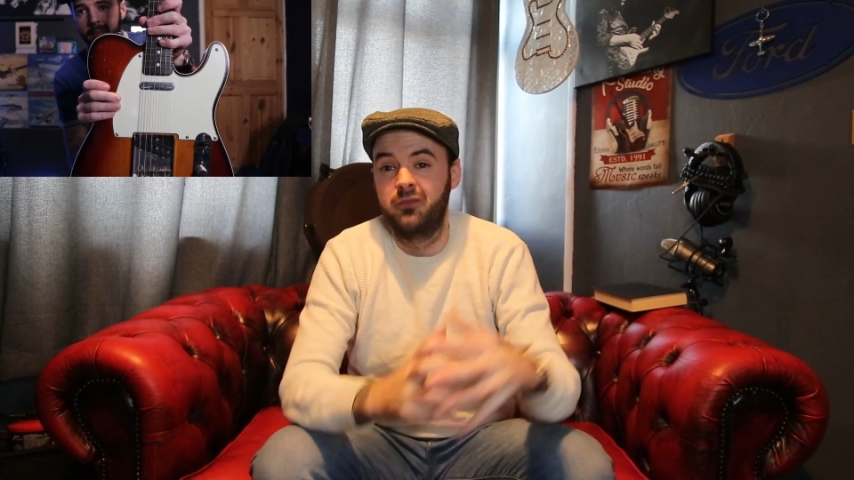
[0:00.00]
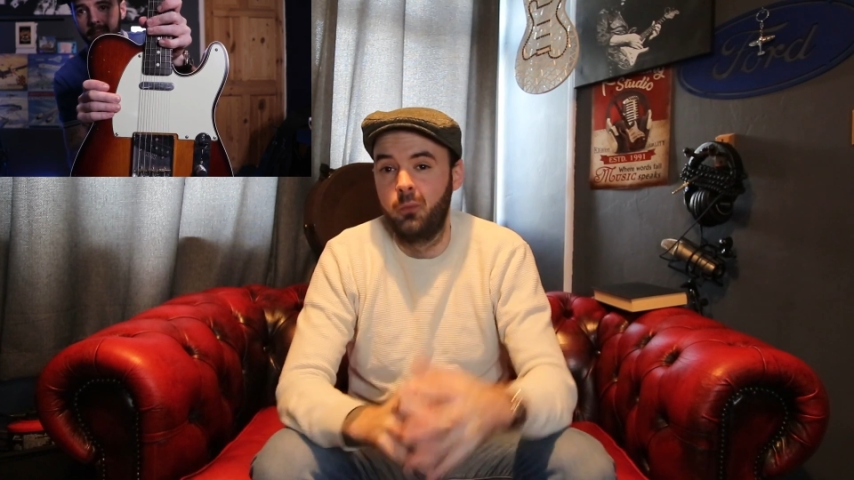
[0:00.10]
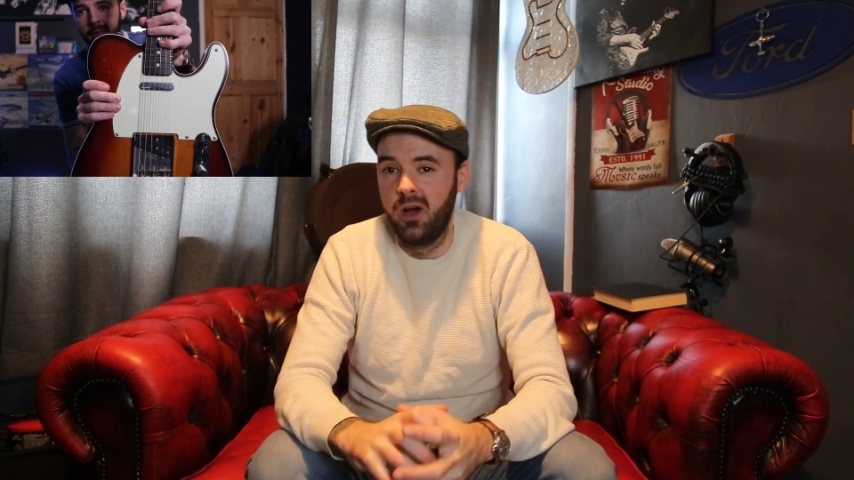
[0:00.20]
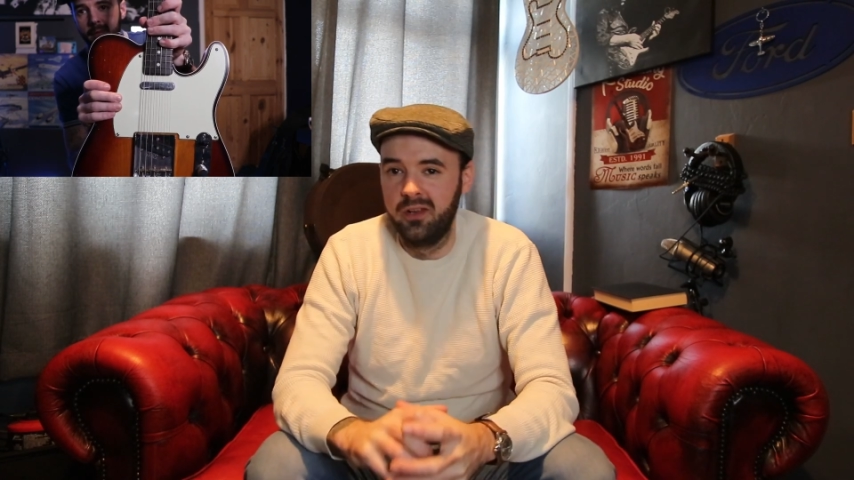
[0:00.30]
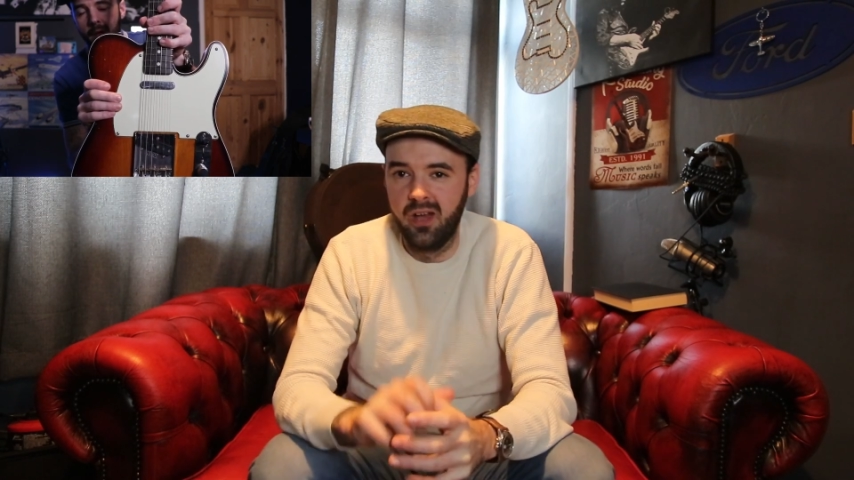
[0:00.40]
for
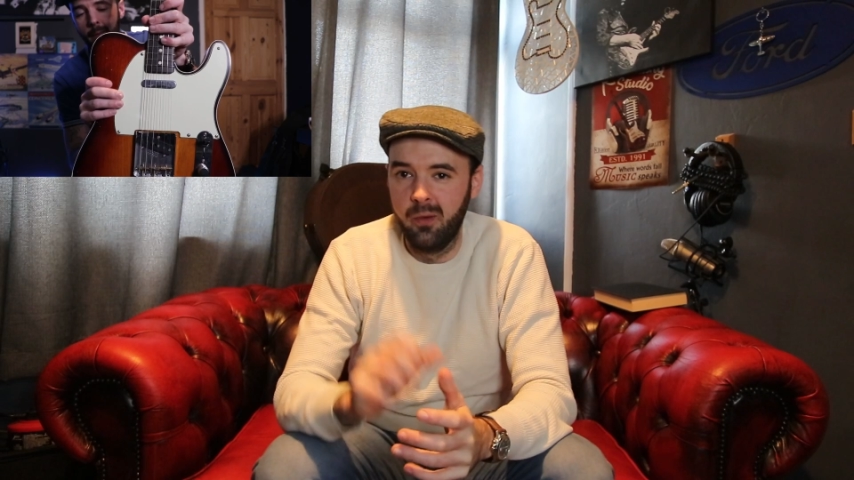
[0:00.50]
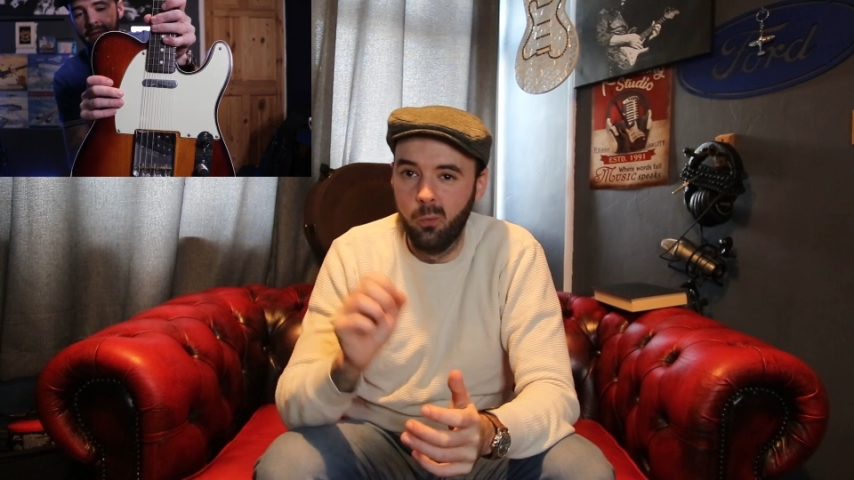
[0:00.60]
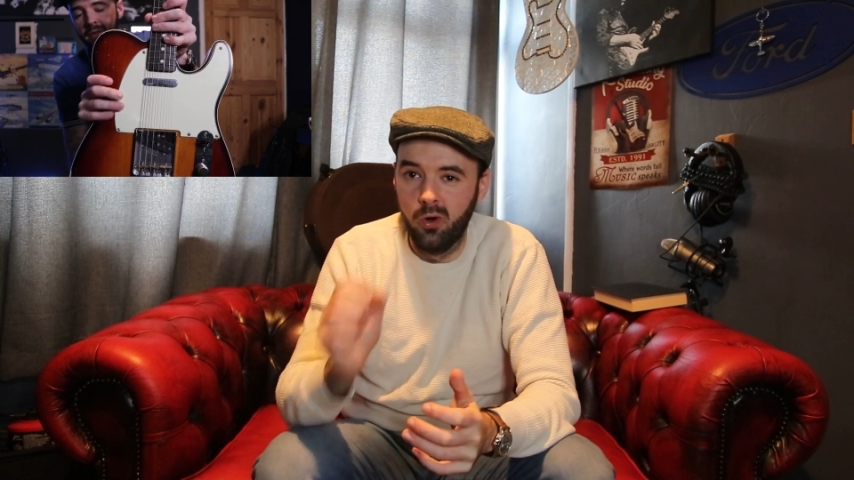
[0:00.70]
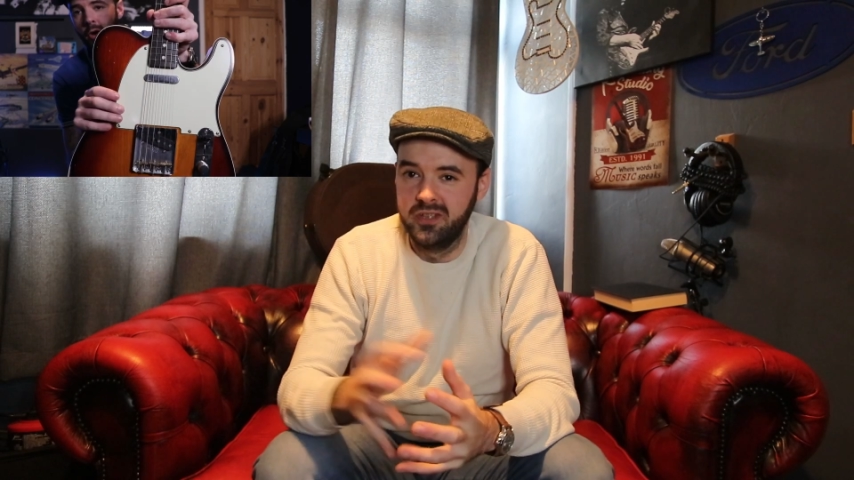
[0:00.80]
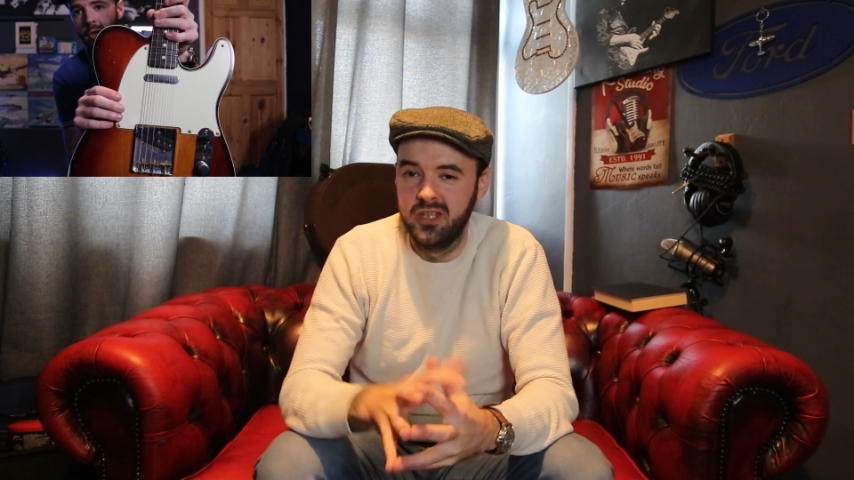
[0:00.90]
one, and
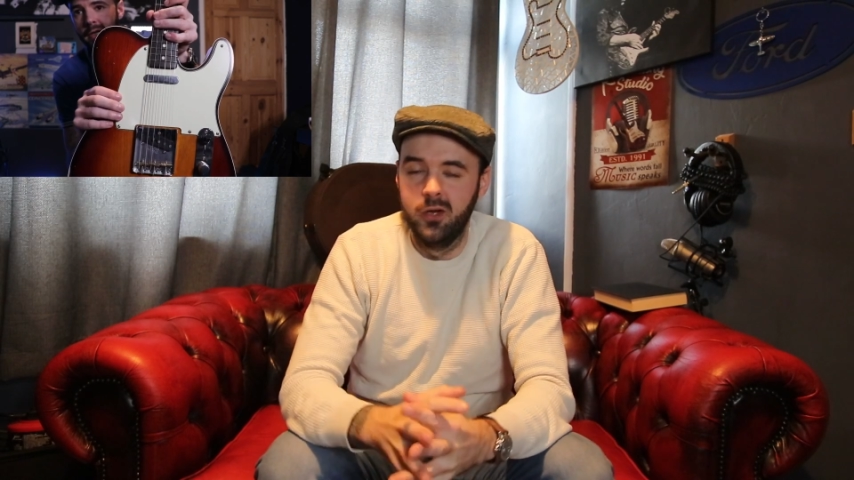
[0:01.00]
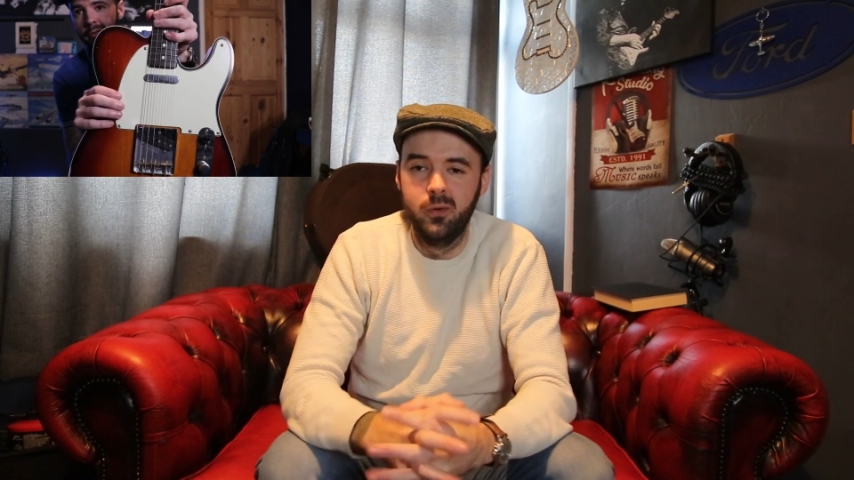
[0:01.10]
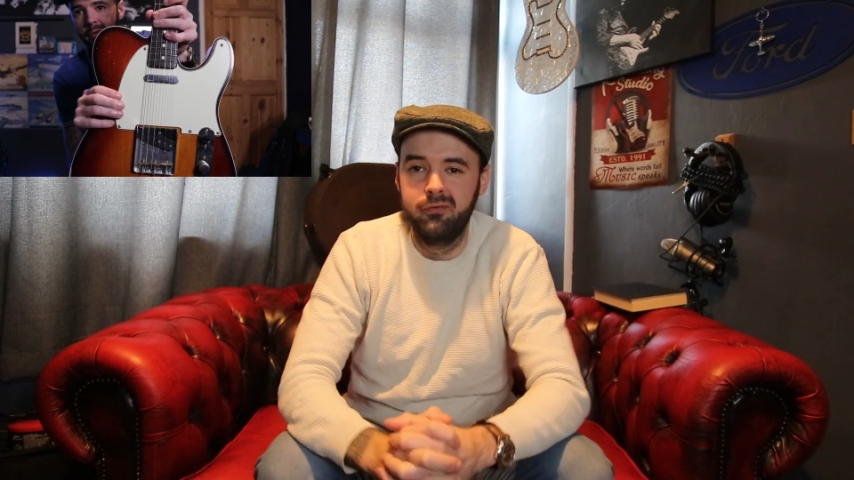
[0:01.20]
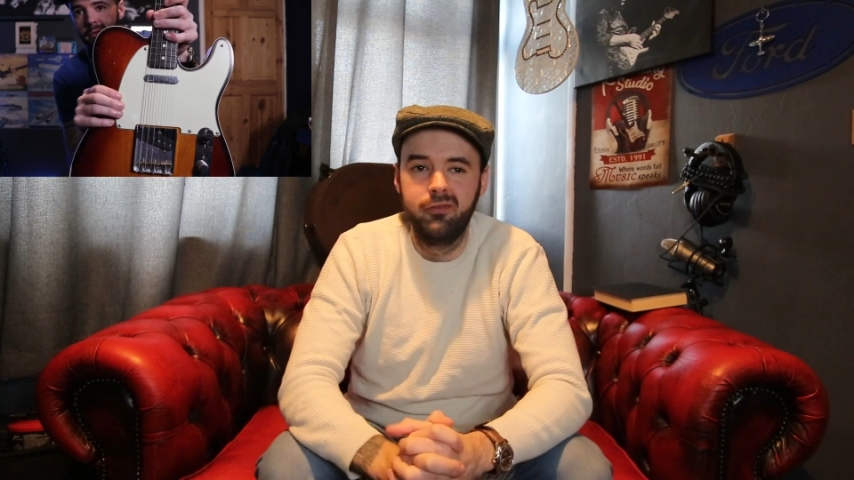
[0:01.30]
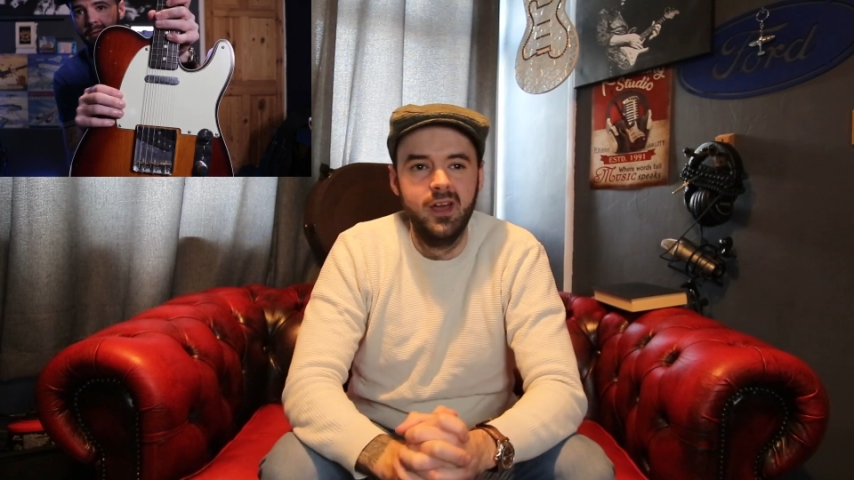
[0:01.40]
what you
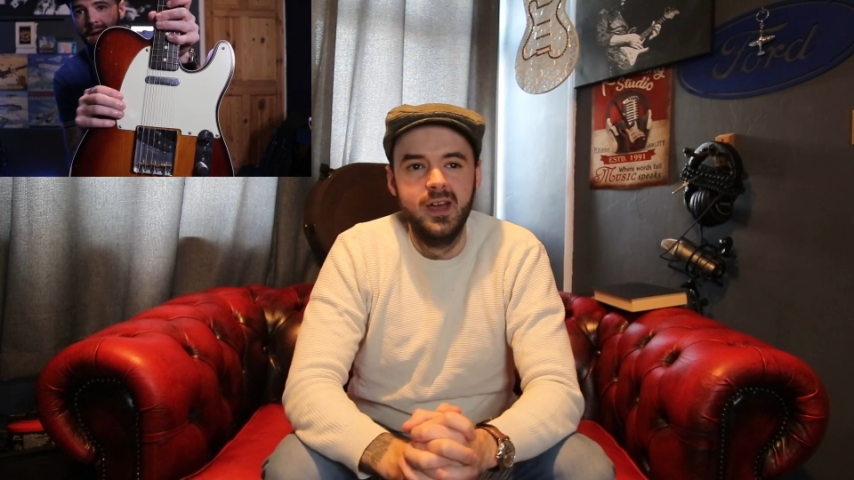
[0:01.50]
have,